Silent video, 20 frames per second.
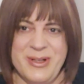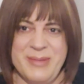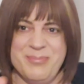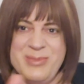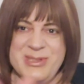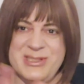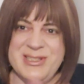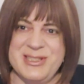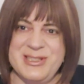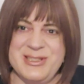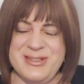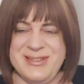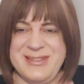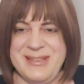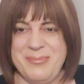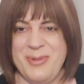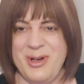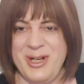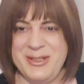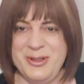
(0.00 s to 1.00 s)
positioned
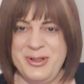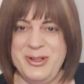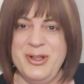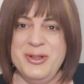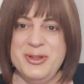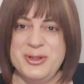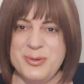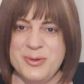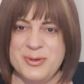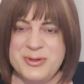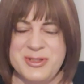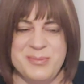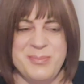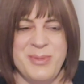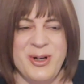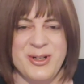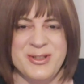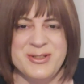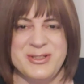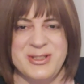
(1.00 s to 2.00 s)
in my usual
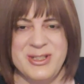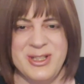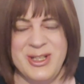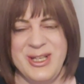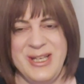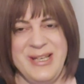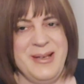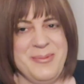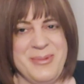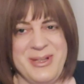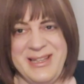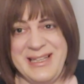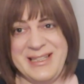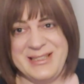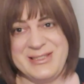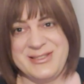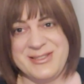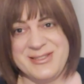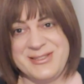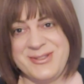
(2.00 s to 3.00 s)
spot, but
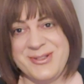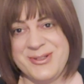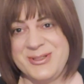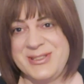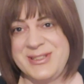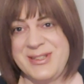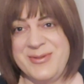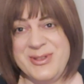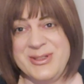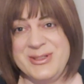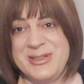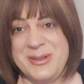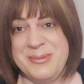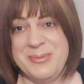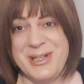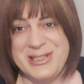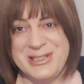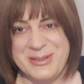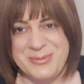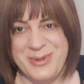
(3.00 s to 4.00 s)
that's just not to give you too
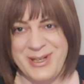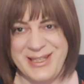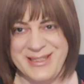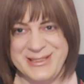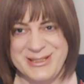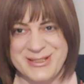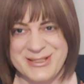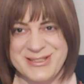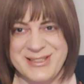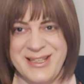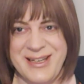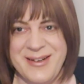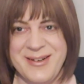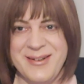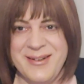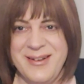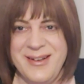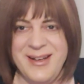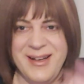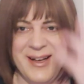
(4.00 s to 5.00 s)
much away just
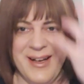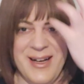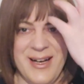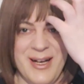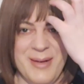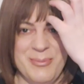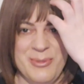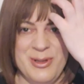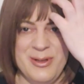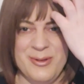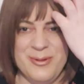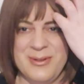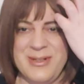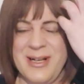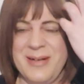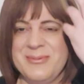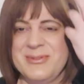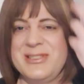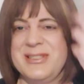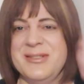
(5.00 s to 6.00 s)
now. We'll all
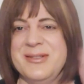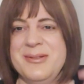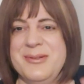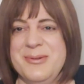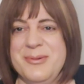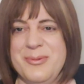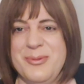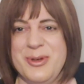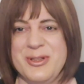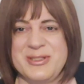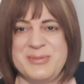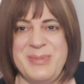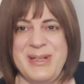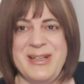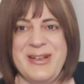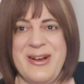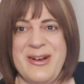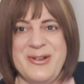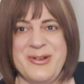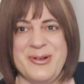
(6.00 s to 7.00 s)
come to what's been
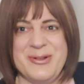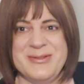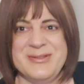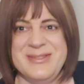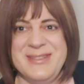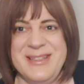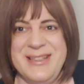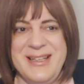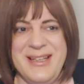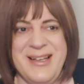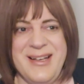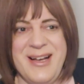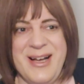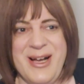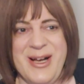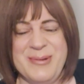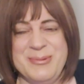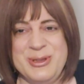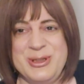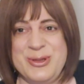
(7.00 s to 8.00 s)
going
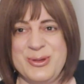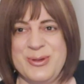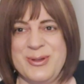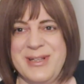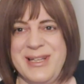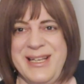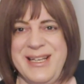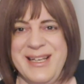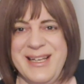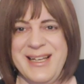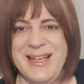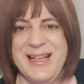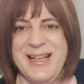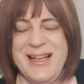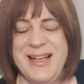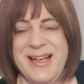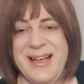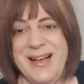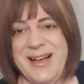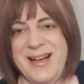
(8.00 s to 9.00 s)
on shortly.
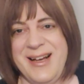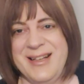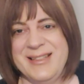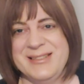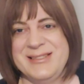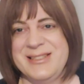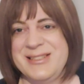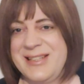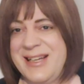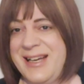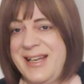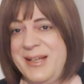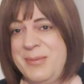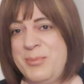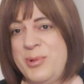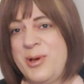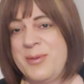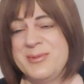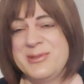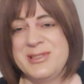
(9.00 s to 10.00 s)
And today
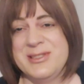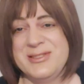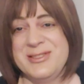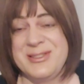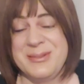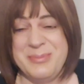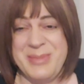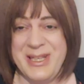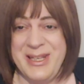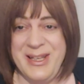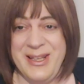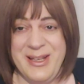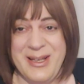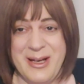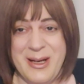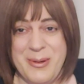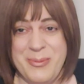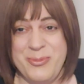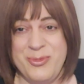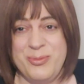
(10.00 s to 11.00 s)
promises to be
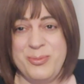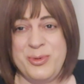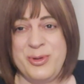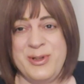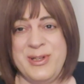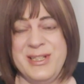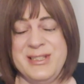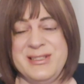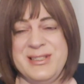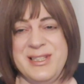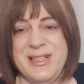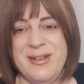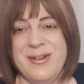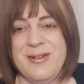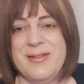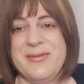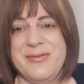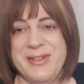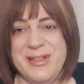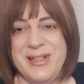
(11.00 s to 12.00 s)
a pretty
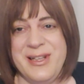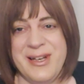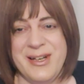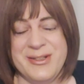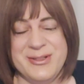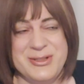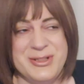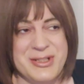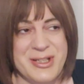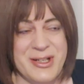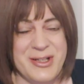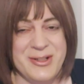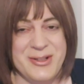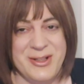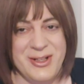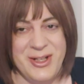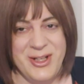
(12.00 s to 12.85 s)
long video, so